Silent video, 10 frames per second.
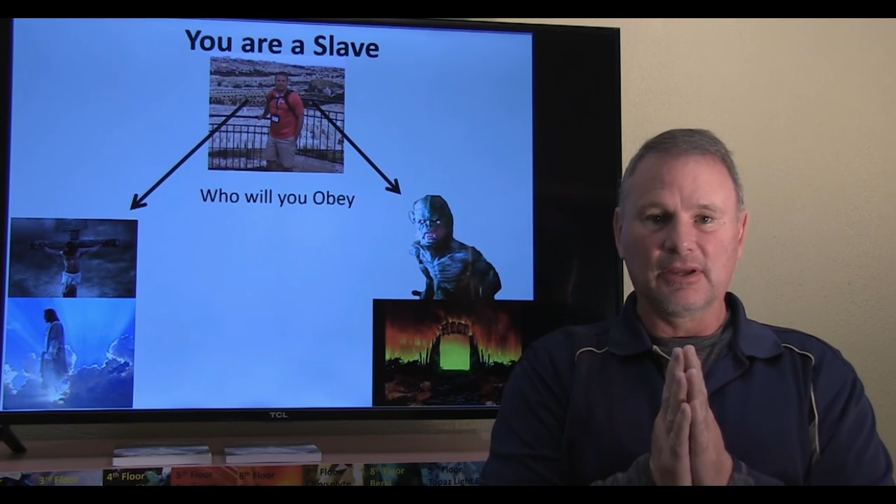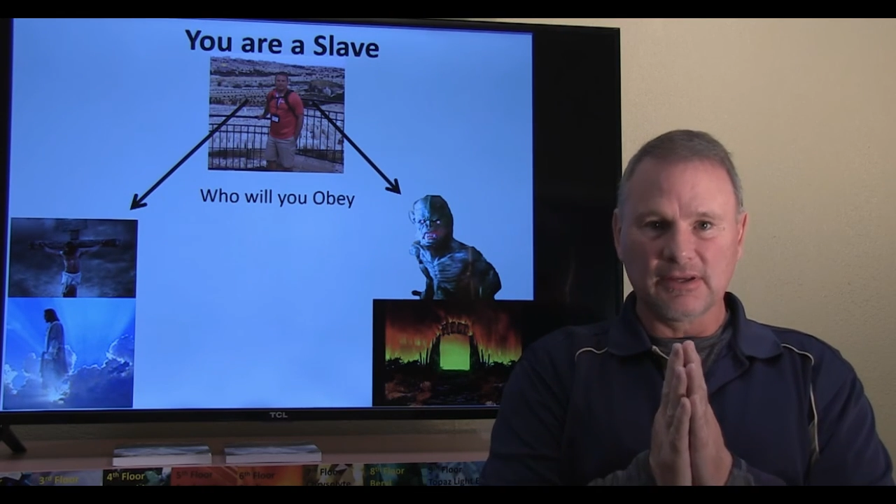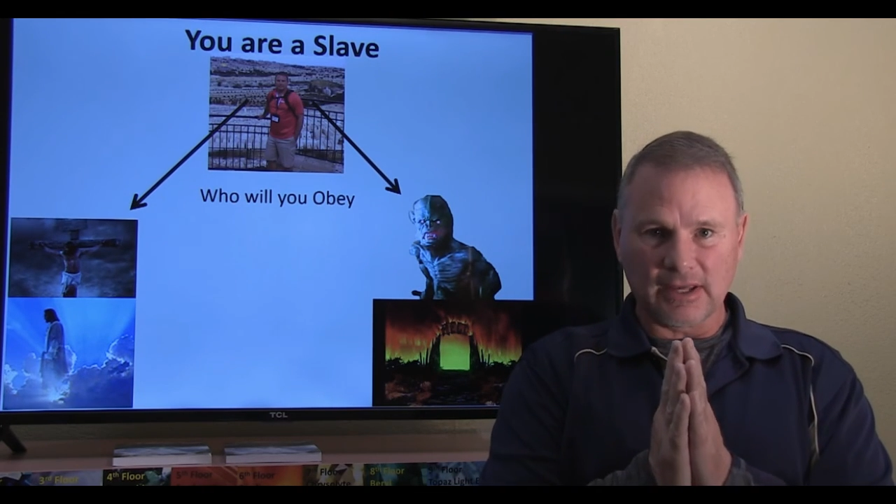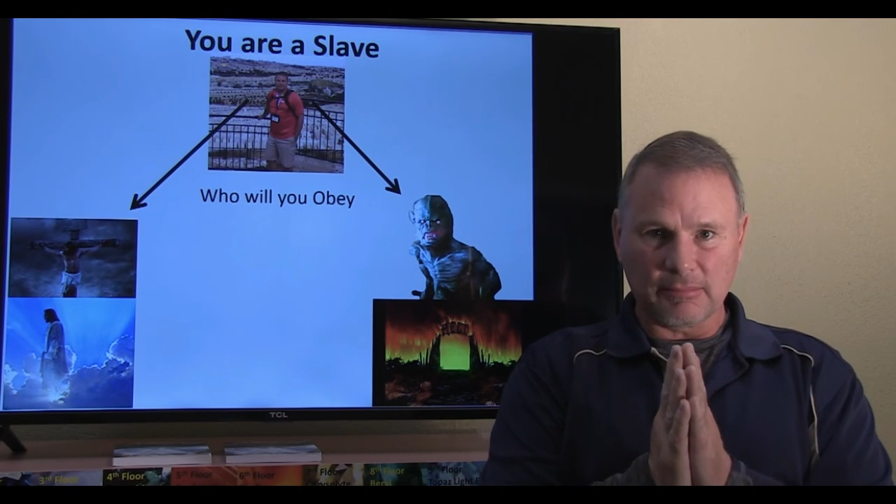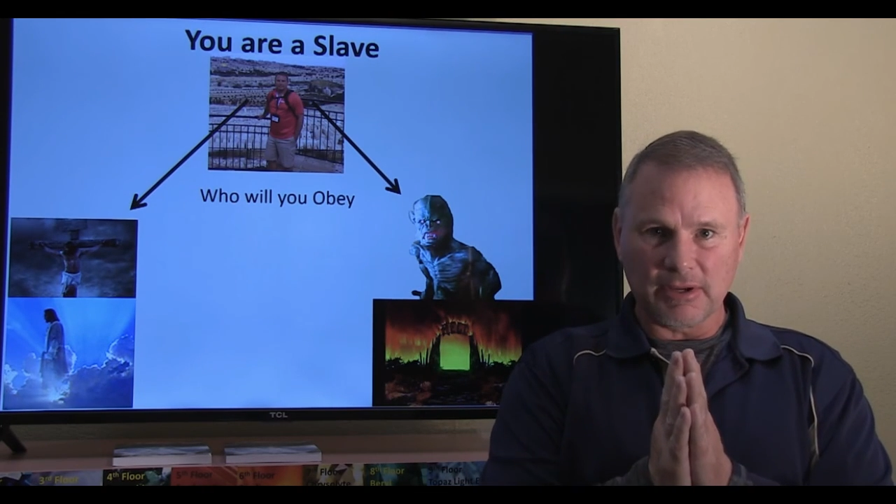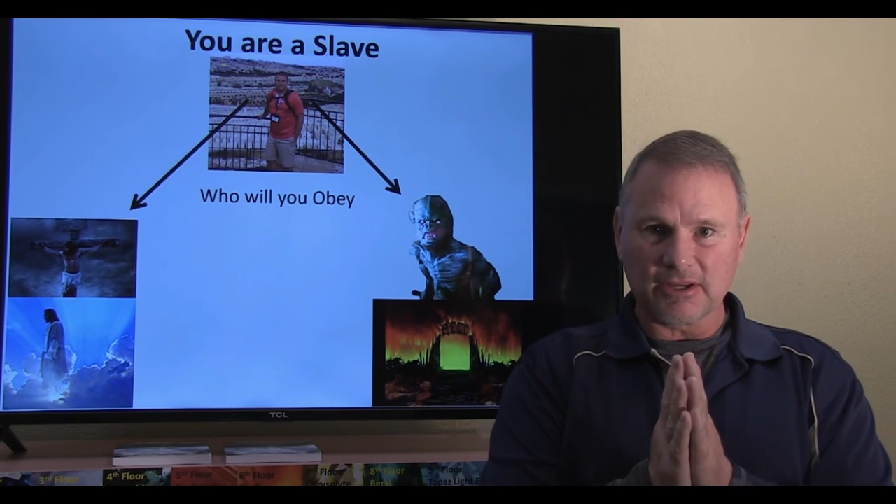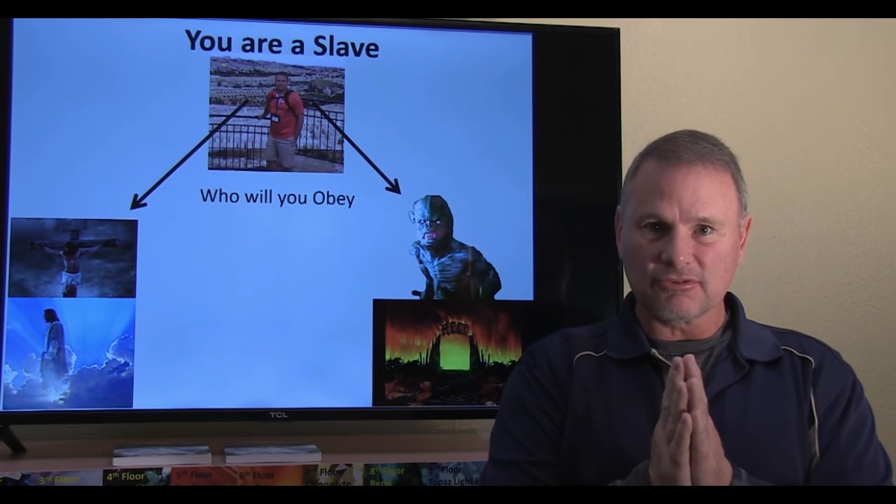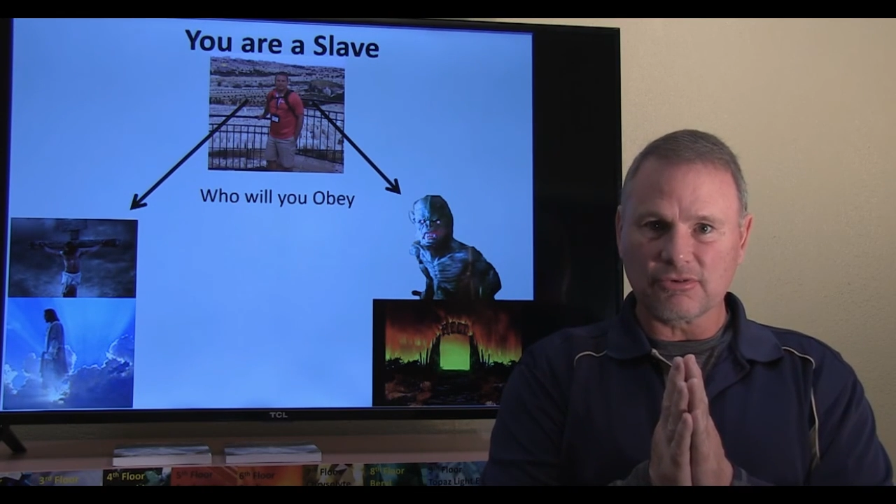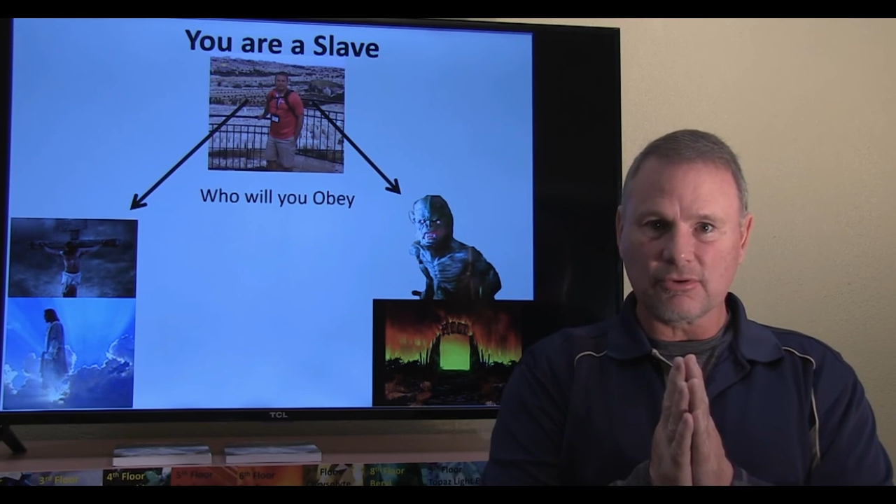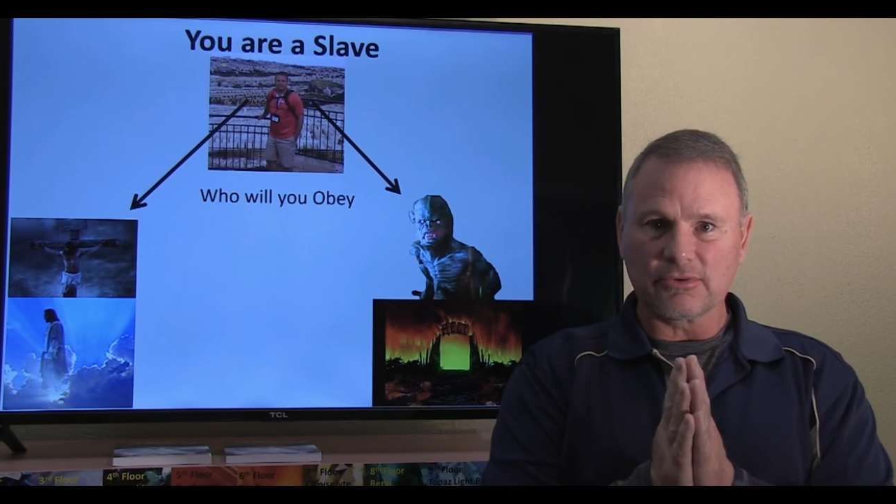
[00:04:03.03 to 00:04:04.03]
You got to make
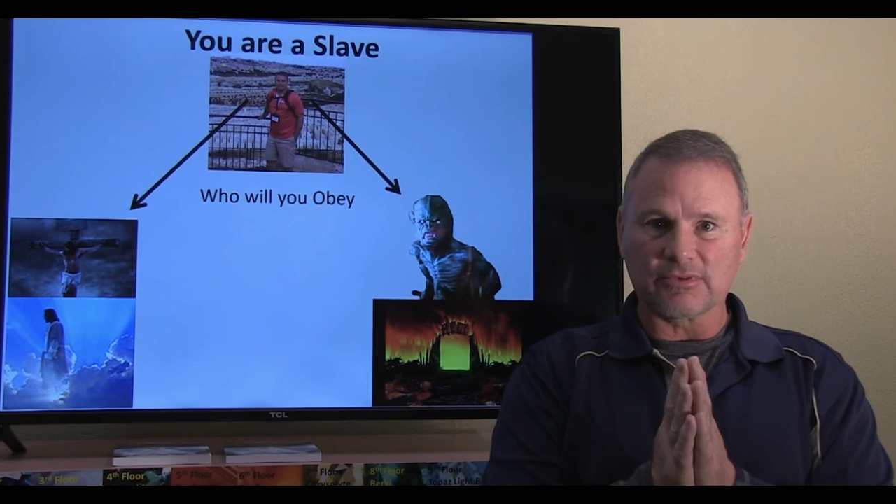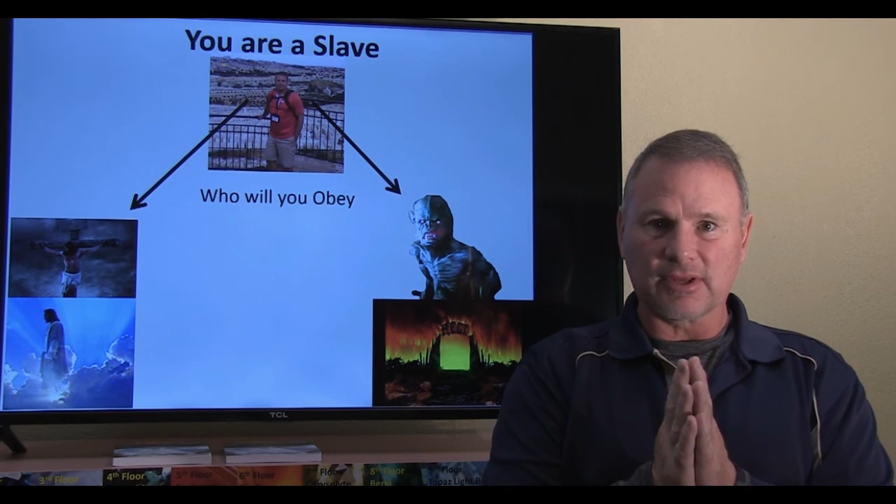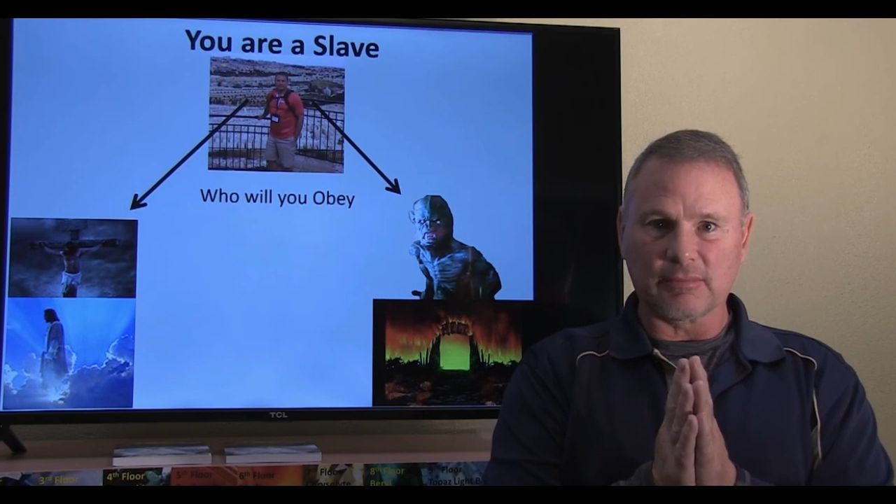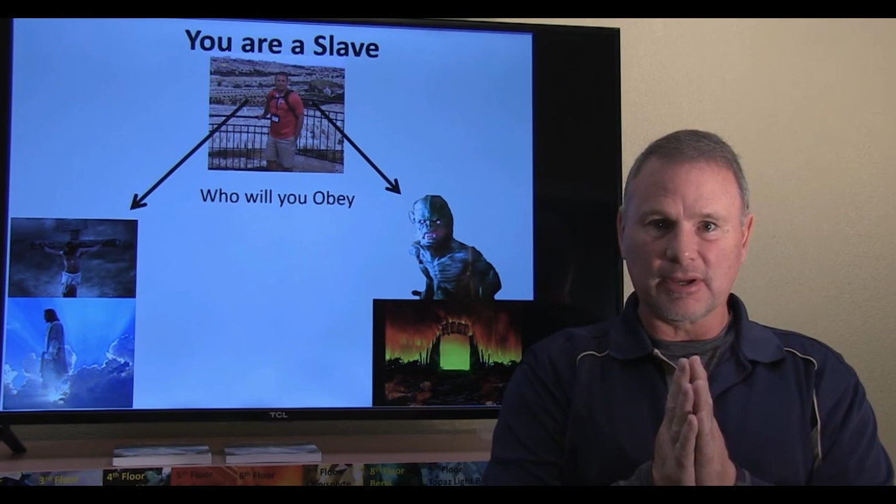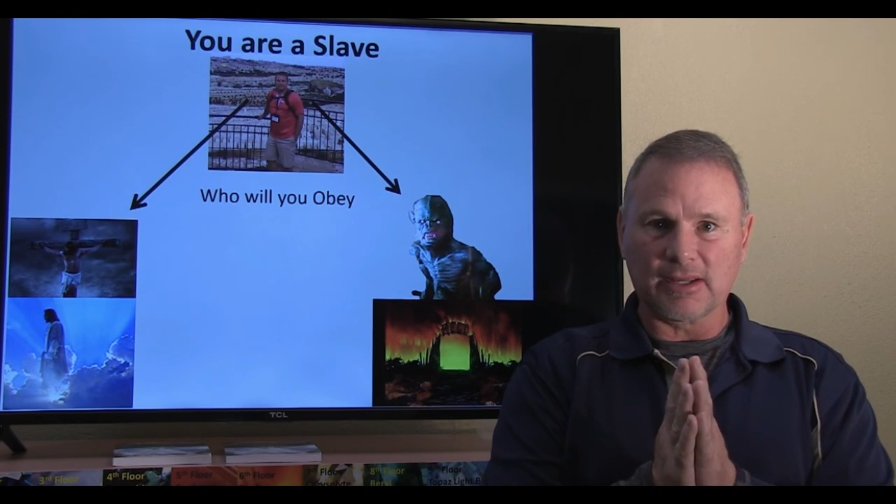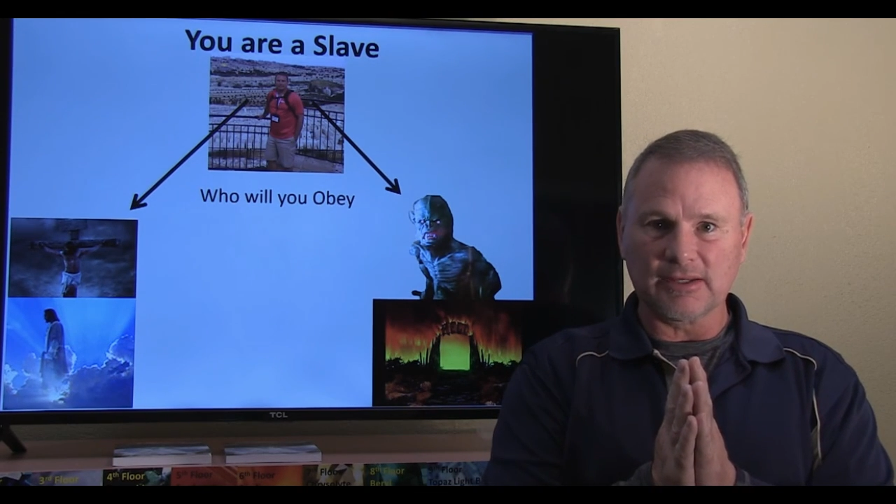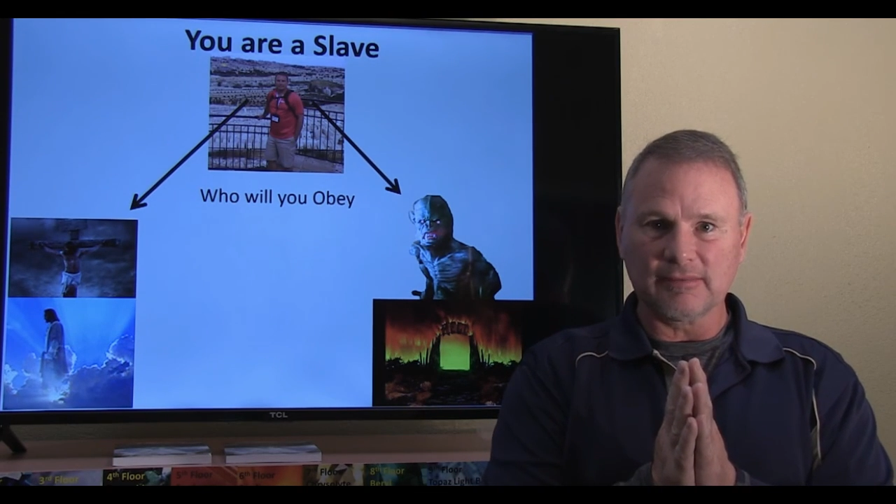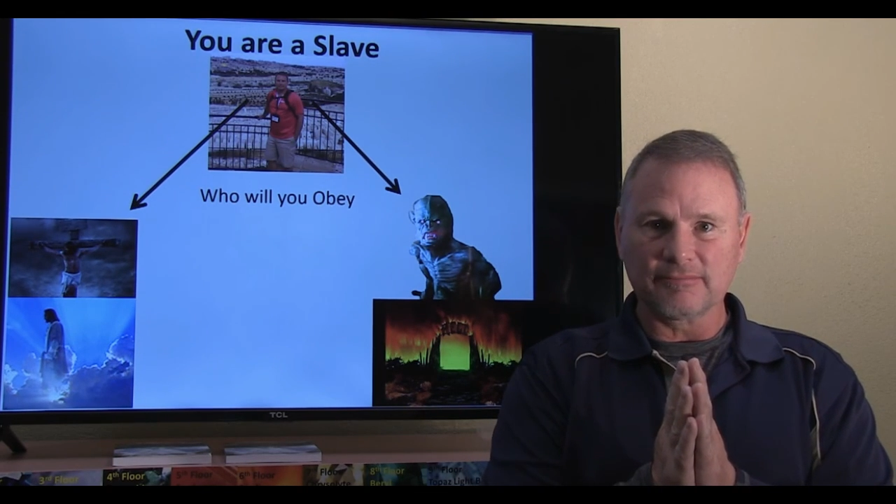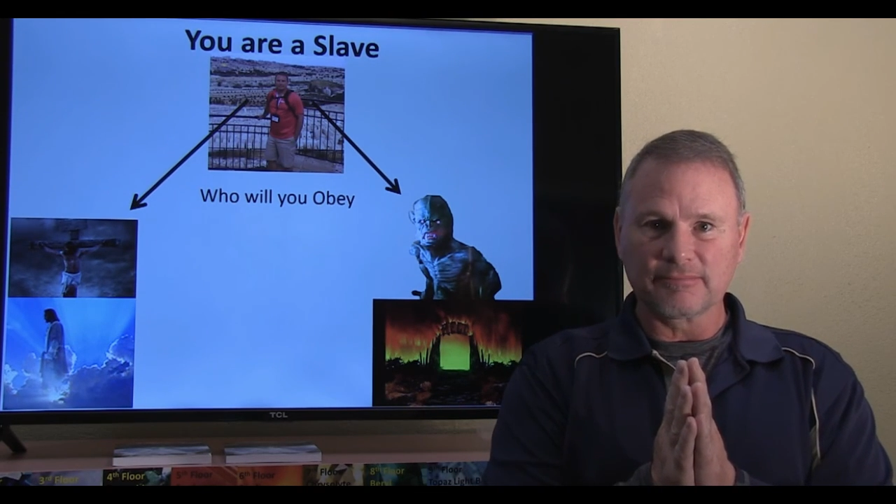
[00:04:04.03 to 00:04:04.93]
a choice. Amen?